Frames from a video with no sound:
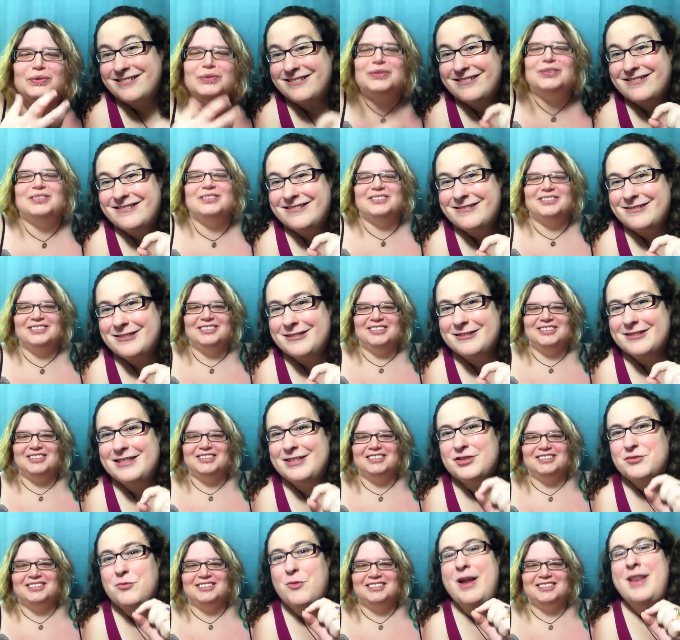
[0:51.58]
Speaker 1: Oh,
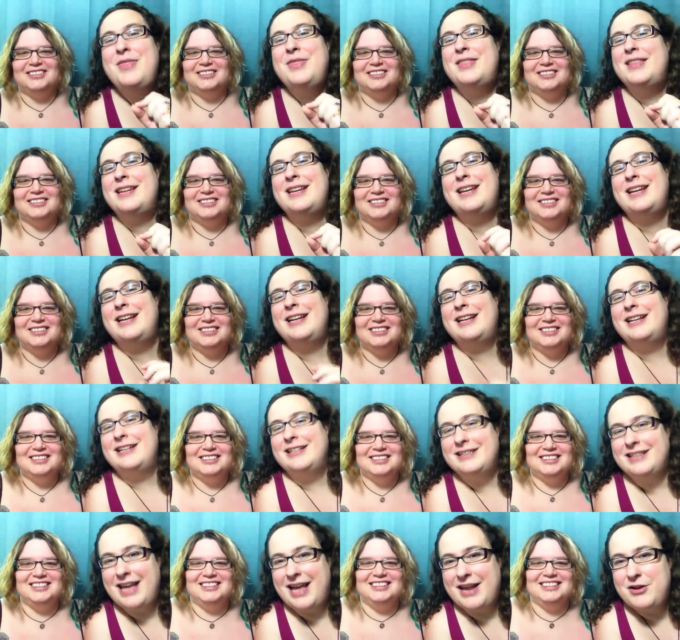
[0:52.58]
there's one
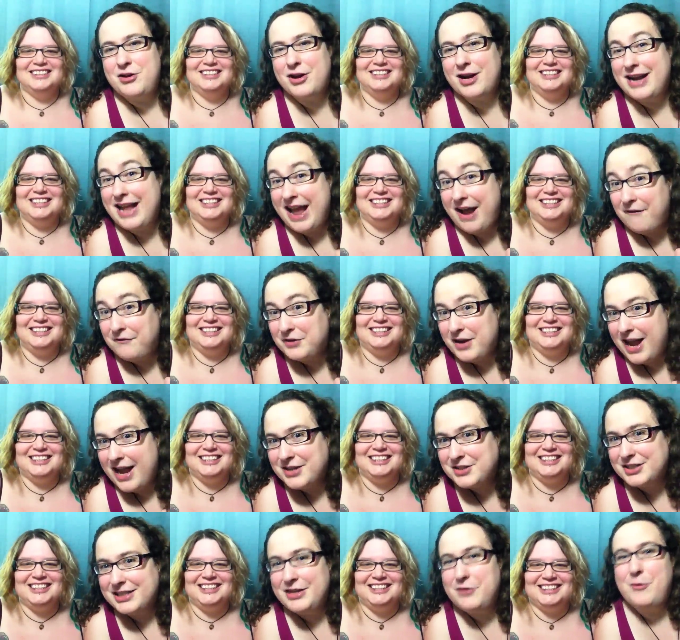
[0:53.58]
thing that you're going to have to
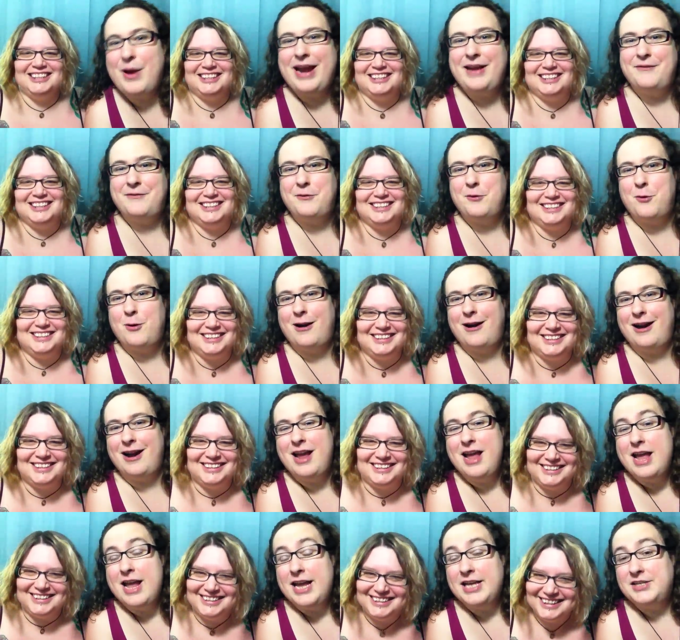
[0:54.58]
actually wait for.
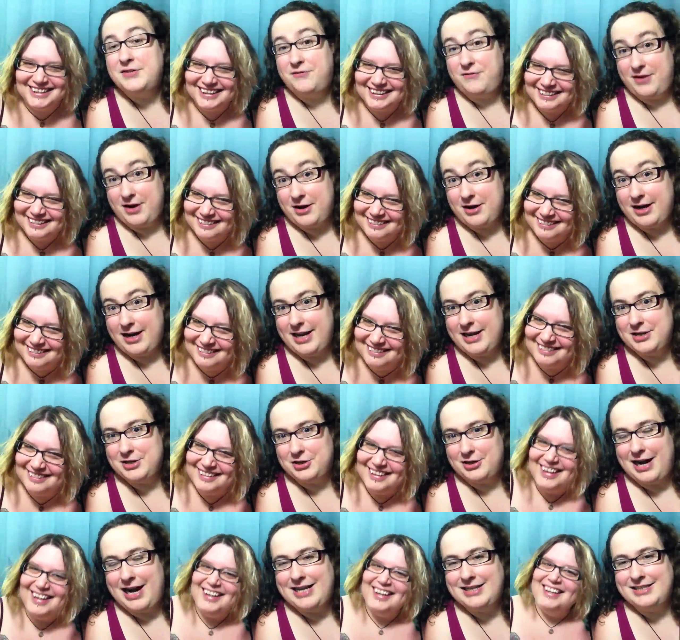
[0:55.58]
It's very
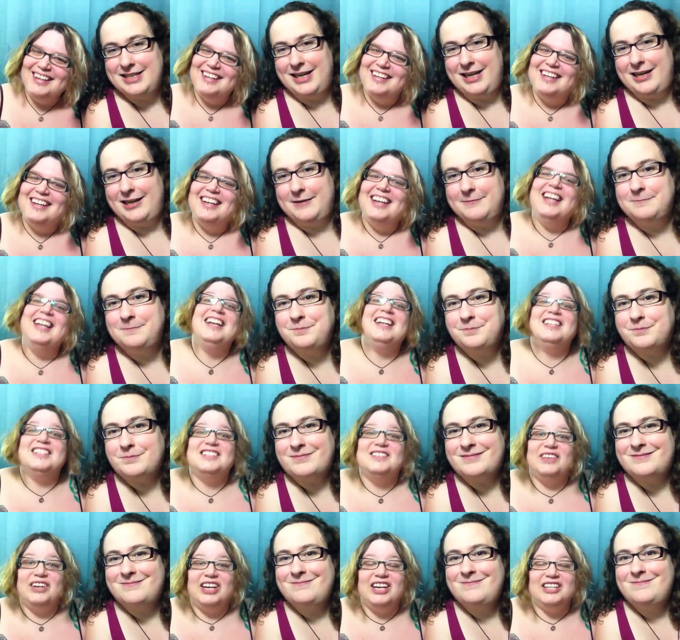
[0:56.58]
interesting.
Speaker 2: It is
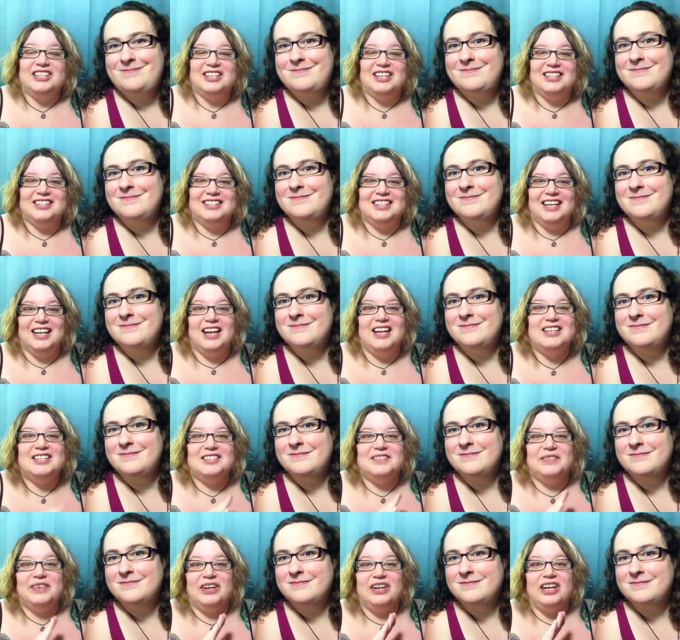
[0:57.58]
very interesting. And
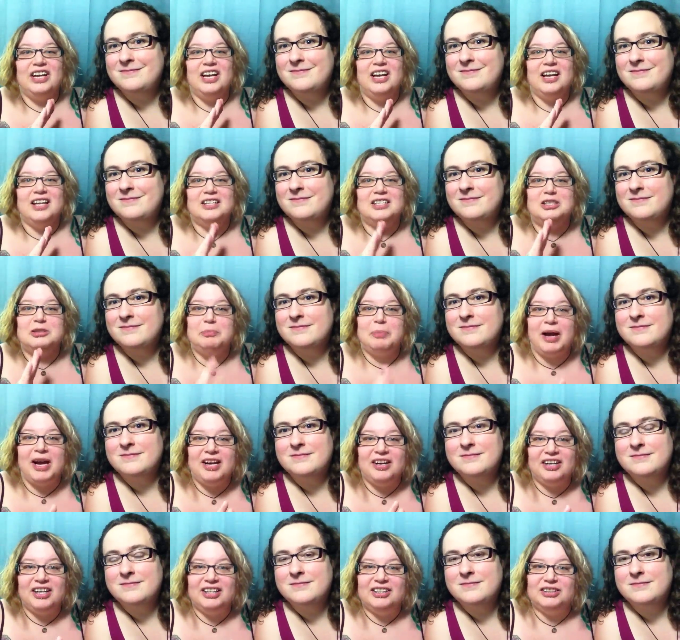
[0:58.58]
it's a very
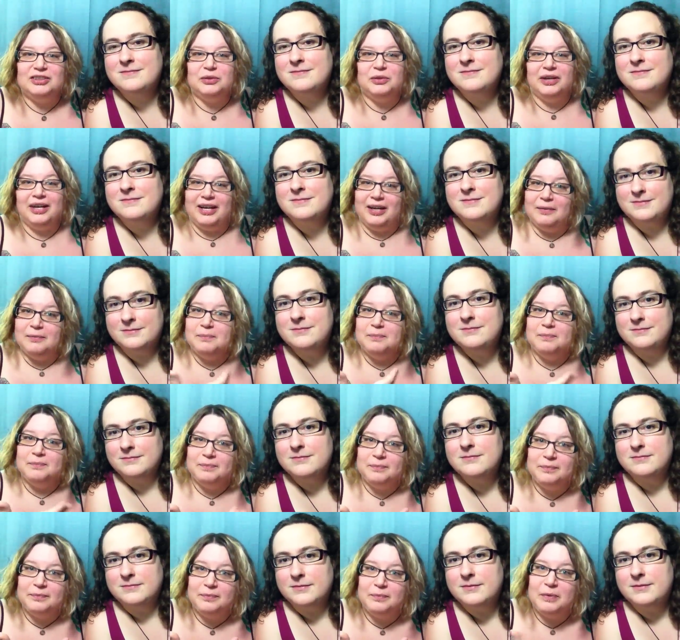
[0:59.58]
inspiring story,
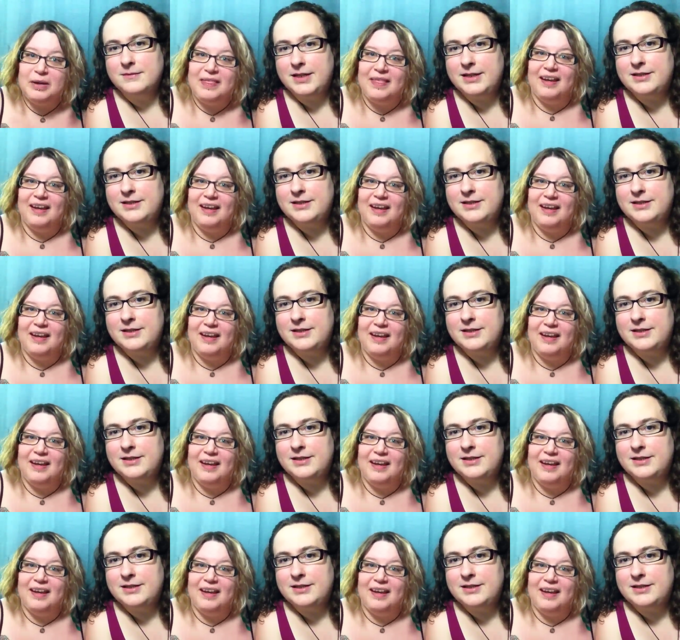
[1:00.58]
Speaker 1: we